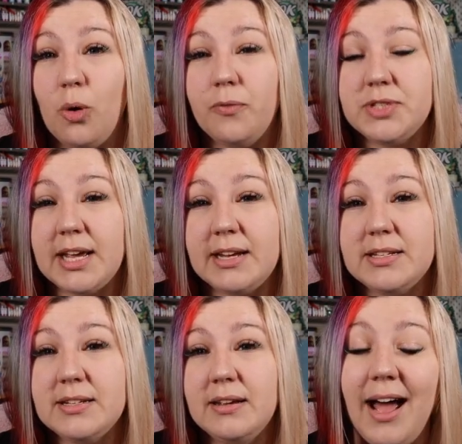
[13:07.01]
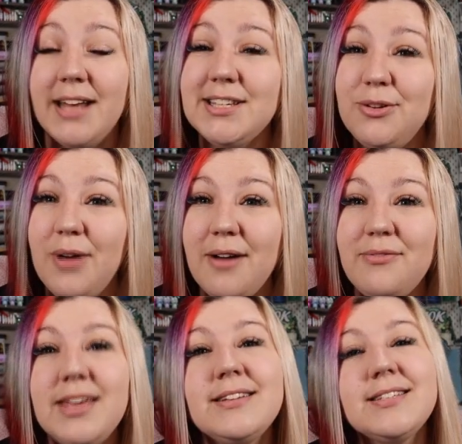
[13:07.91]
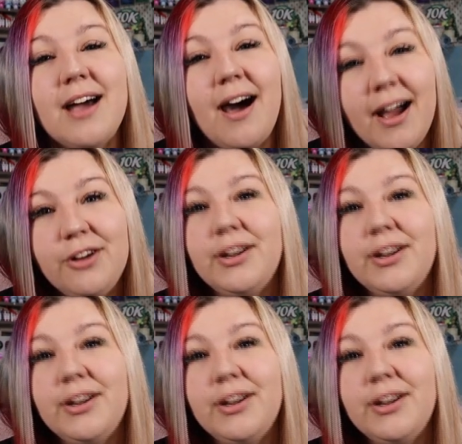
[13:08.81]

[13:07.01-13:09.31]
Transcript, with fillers: offset until you have the entire